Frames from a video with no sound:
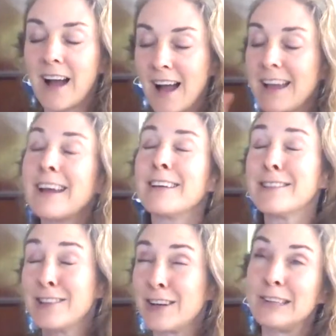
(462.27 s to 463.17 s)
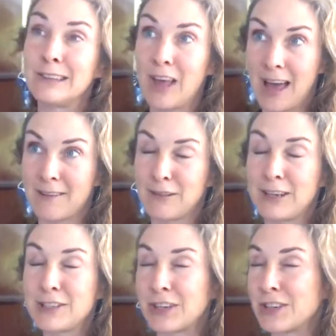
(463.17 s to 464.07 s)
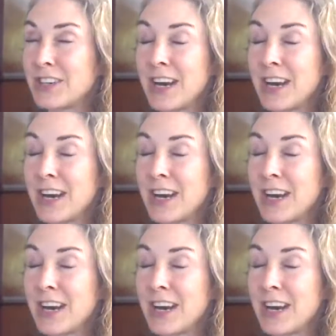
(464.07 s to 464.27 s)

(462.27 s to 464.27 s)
I had done a lot of research,